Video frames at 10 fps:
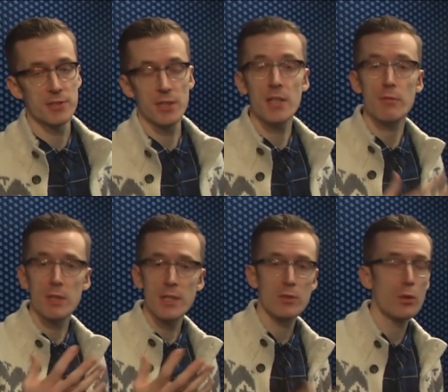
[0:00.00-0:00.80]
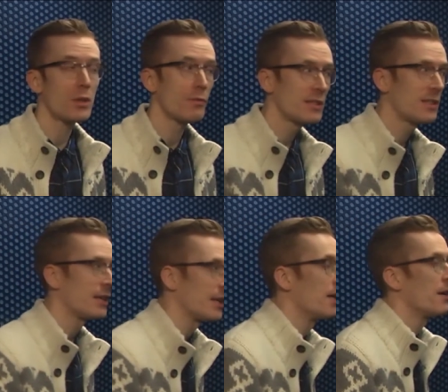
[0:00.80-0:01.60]
study released only
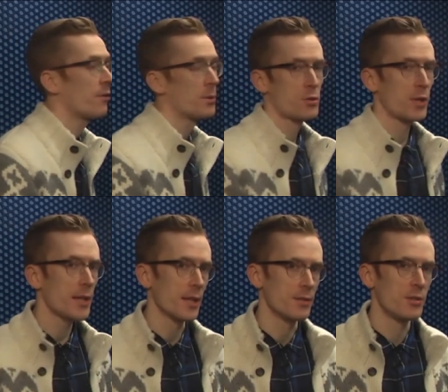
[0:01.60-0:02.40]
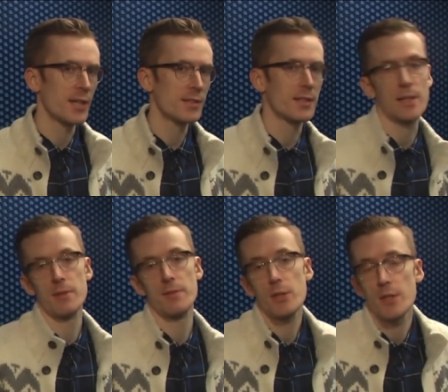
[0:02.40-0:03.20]
recently from Australia suggests that
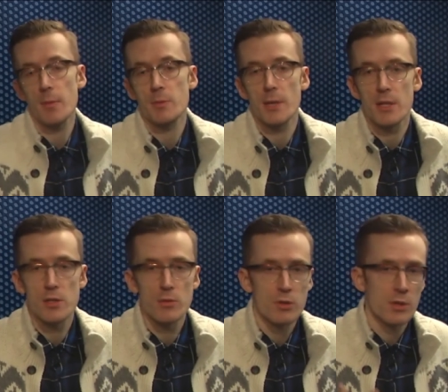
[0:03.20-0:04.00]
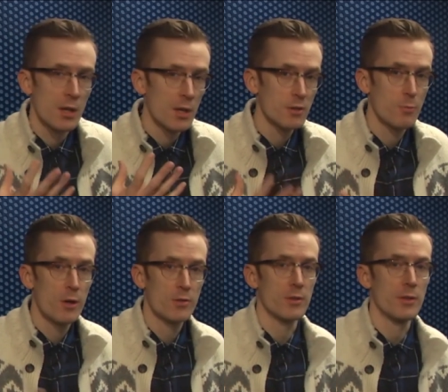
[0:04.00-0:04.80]
video games make children
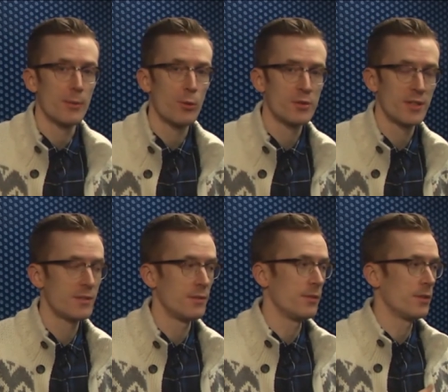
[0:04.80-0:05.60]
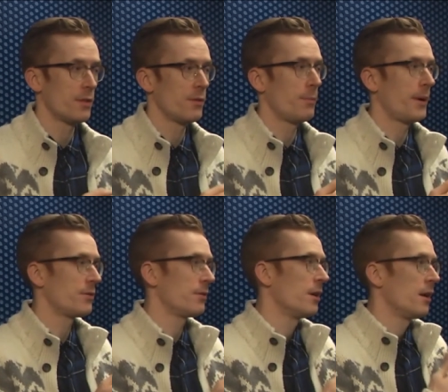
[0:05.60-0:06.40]
smarter and more attentive and give them
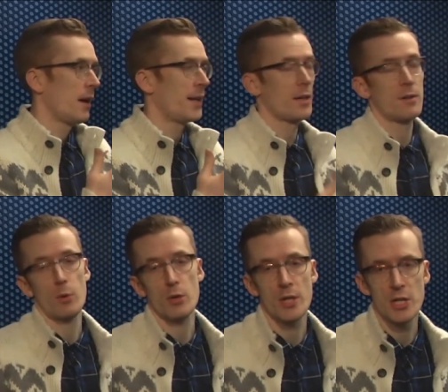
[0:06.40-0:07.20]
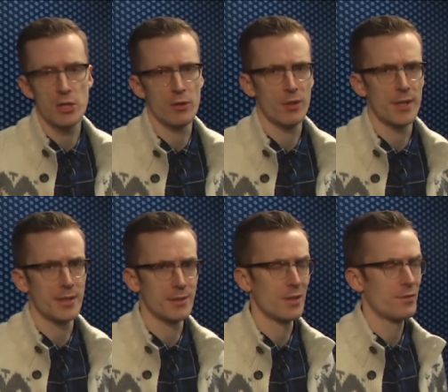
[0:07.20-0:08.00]
better hand-eye coordination and all that kind
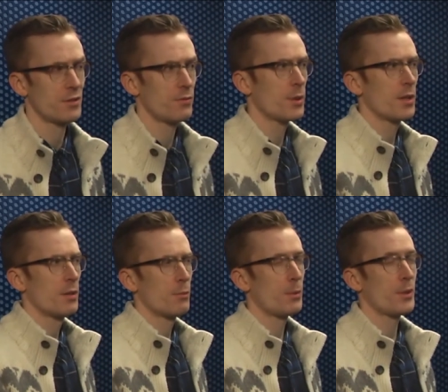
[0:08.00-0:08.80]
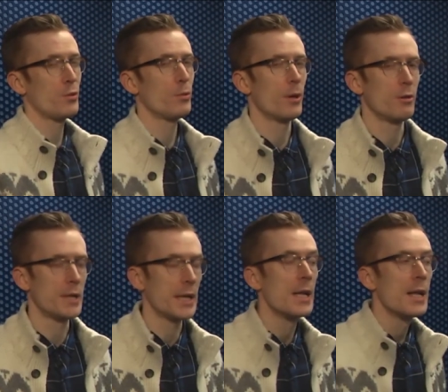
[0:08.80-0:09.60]
of stuff. Stuff we probably knew about
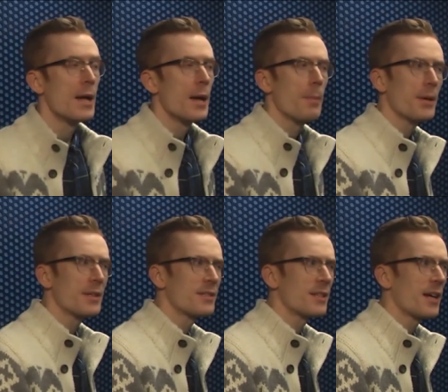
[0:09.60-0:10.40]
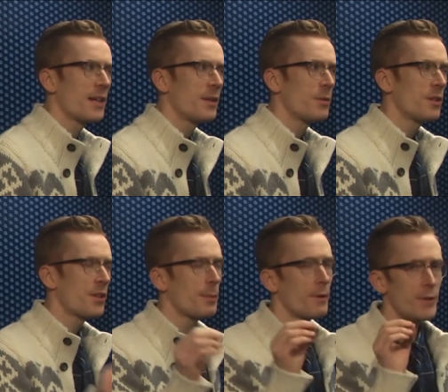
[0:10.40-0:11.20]
already. But it was nothing
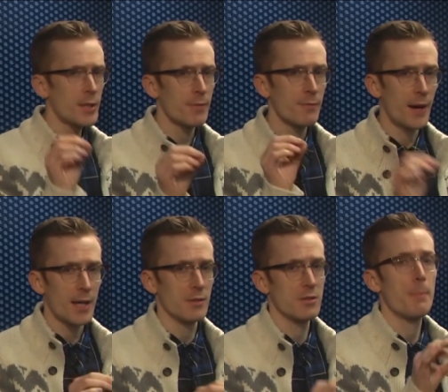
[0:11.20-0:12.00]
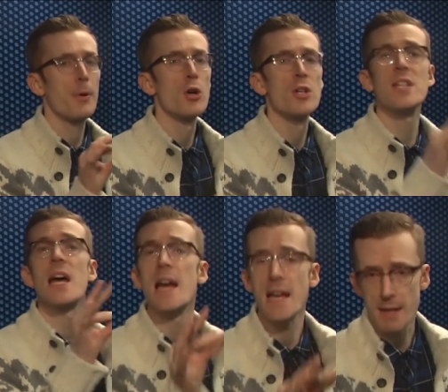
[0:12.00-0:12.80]
about video game violence per
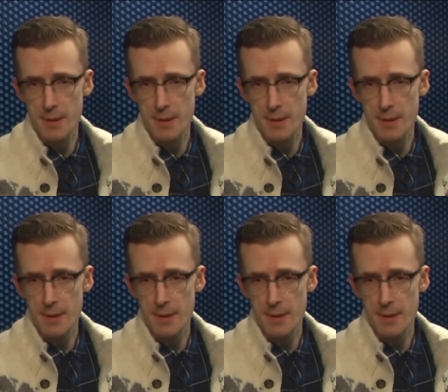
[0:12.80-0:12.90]
se.